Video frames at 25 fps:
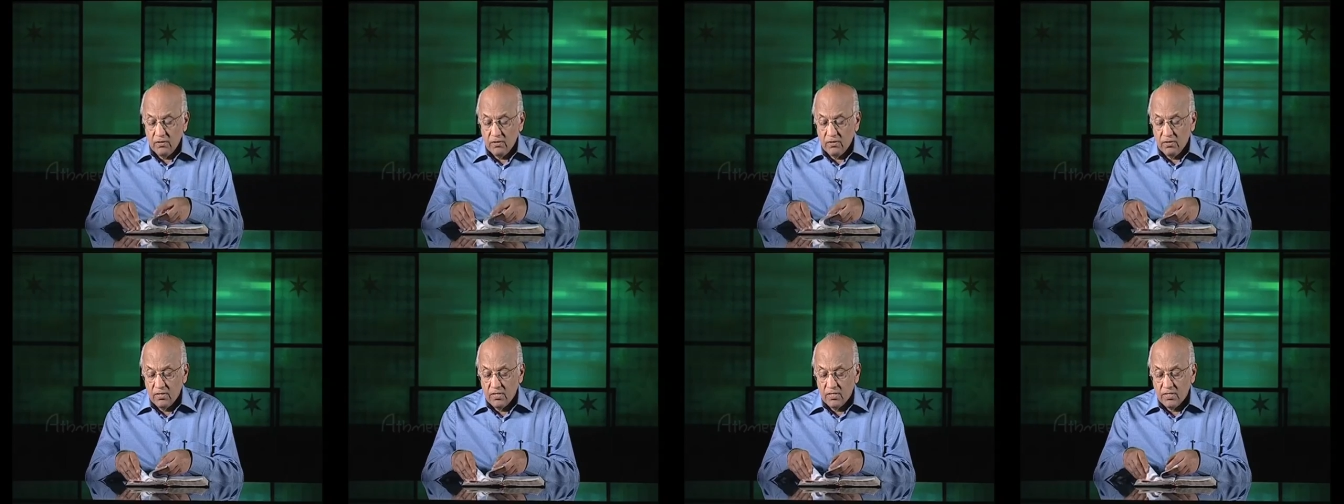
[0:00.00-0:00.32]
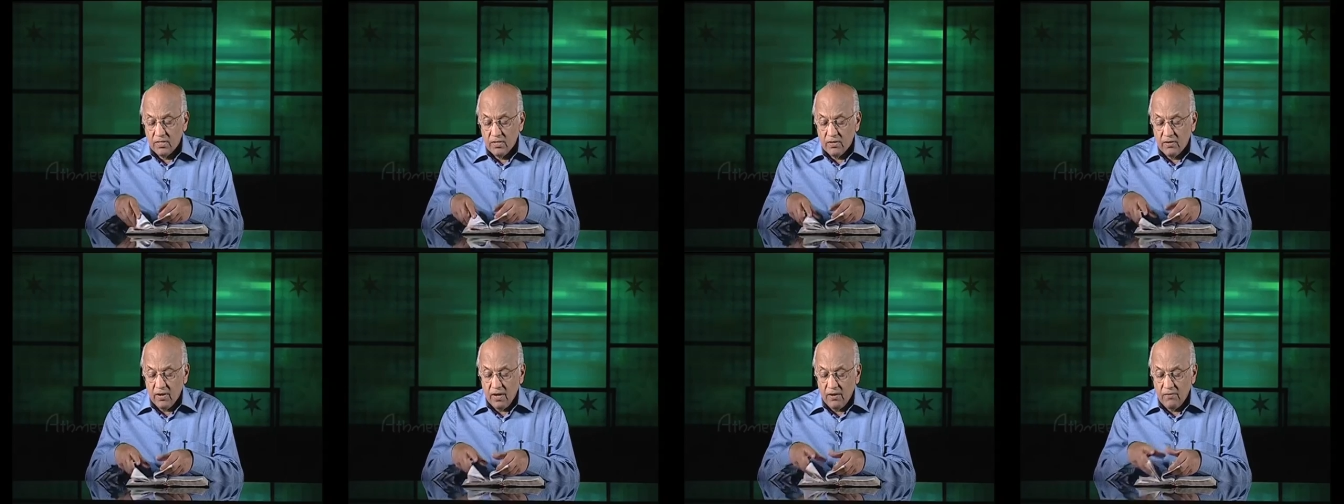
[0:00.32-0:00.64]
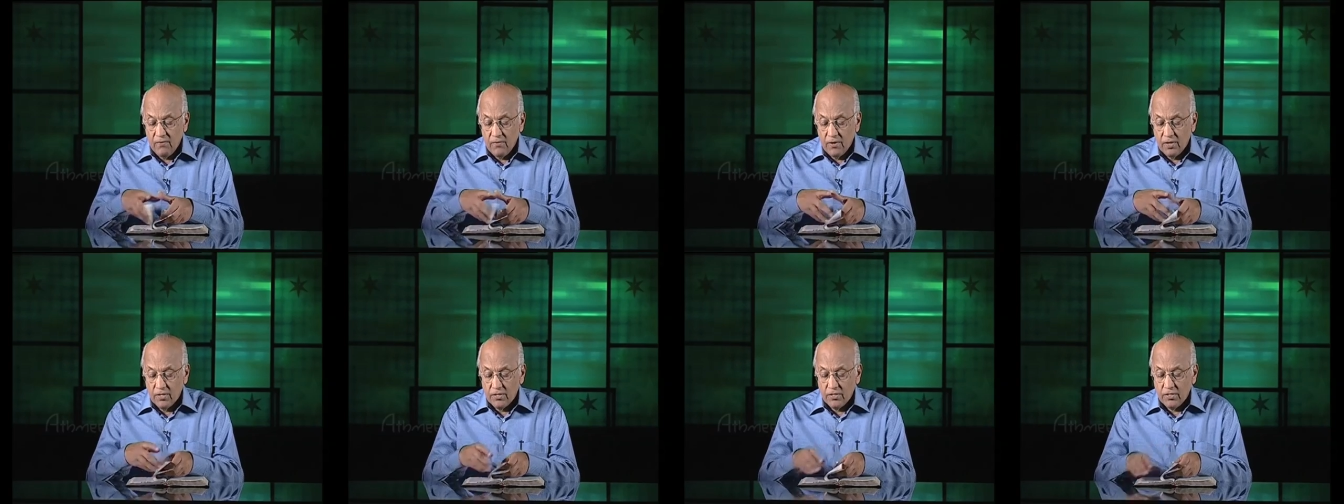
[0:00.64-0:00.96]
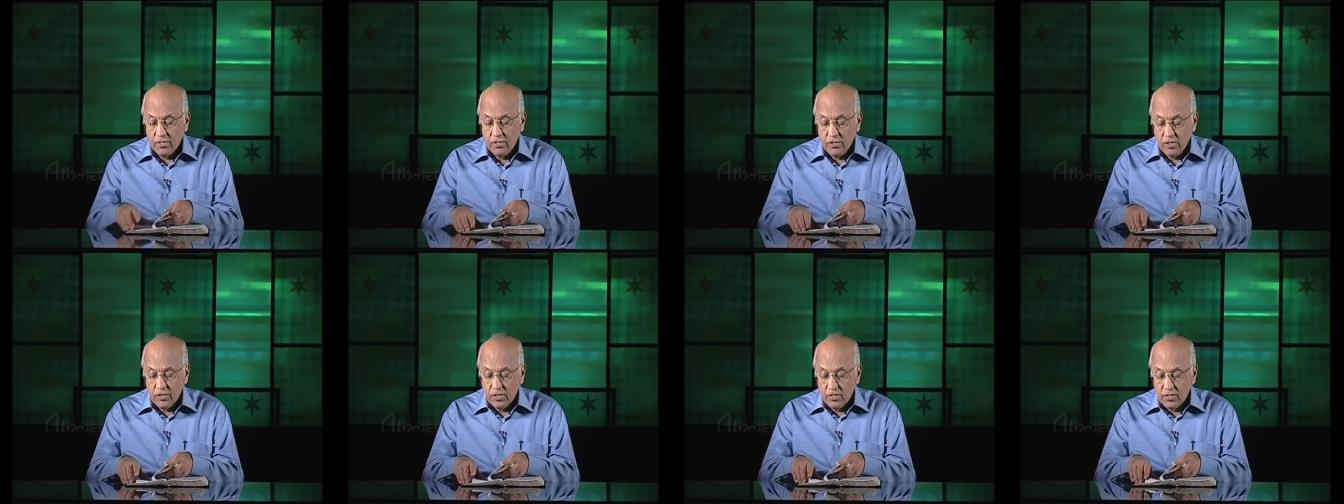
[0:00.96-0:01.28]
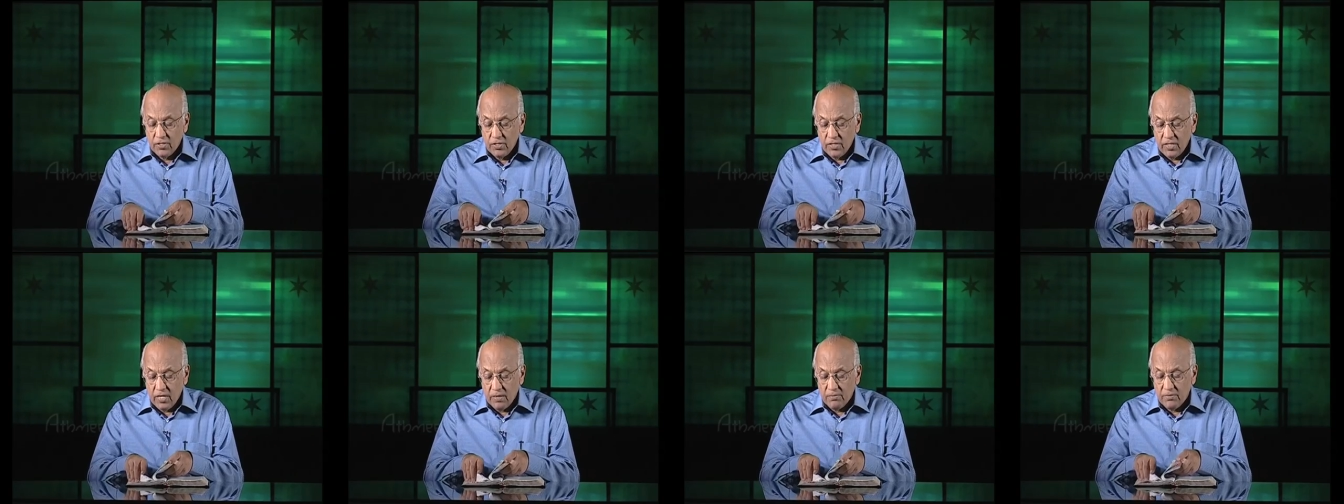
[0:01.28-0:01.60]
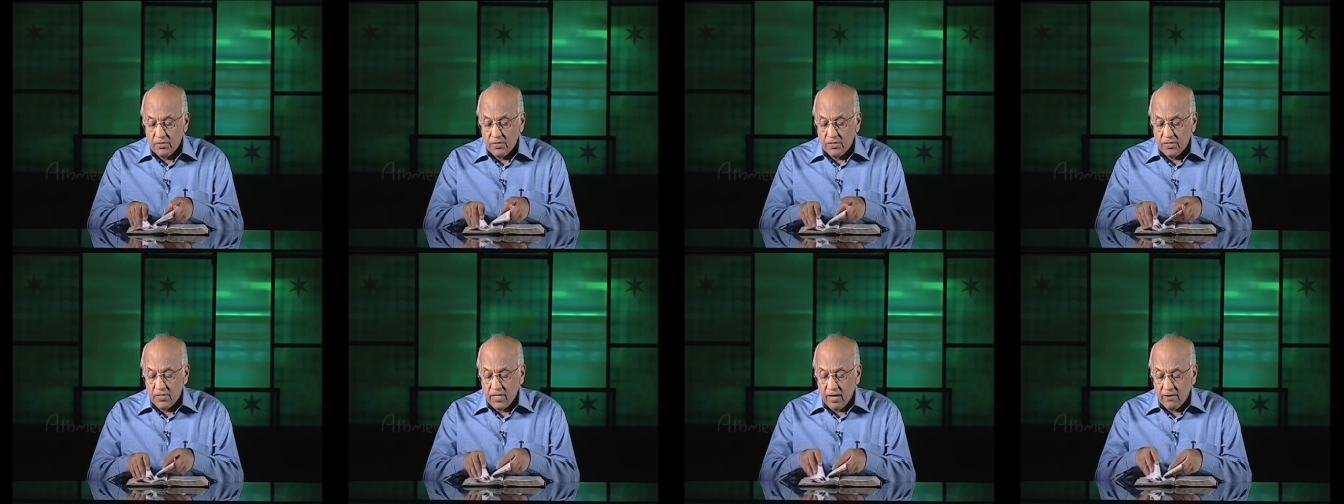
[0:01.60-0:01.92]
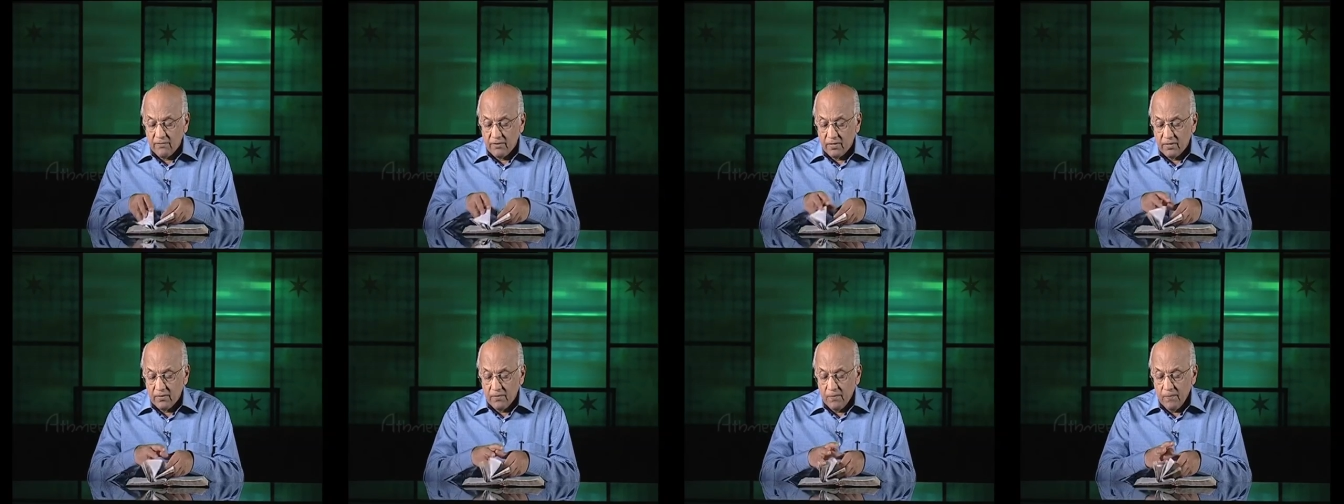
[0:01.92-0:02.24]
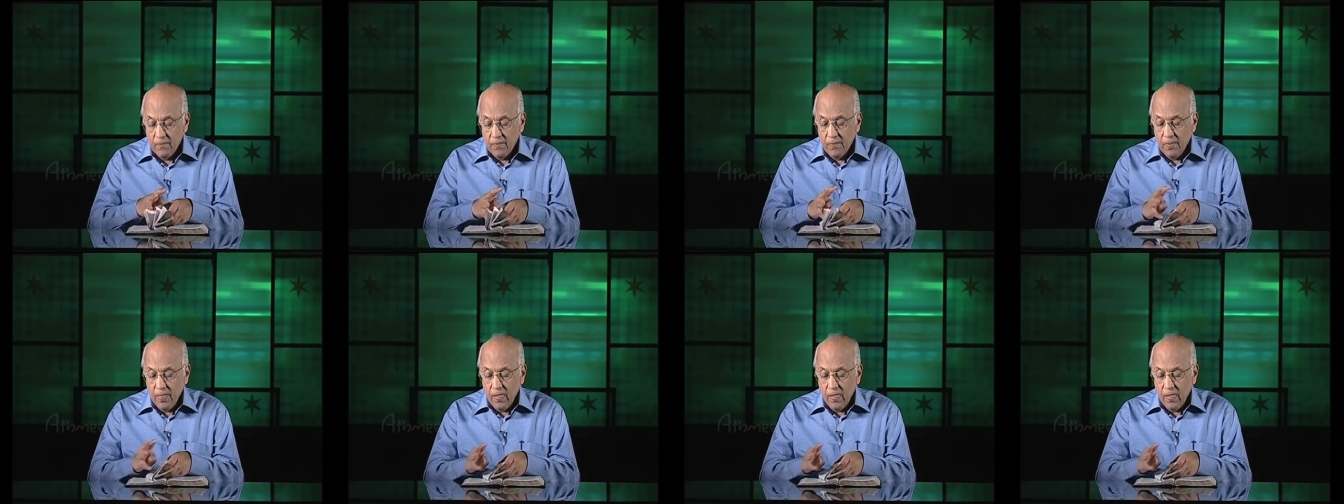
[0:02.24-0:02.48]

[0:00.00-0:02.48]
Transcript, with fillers: You know, there's a great verse in John chapter 7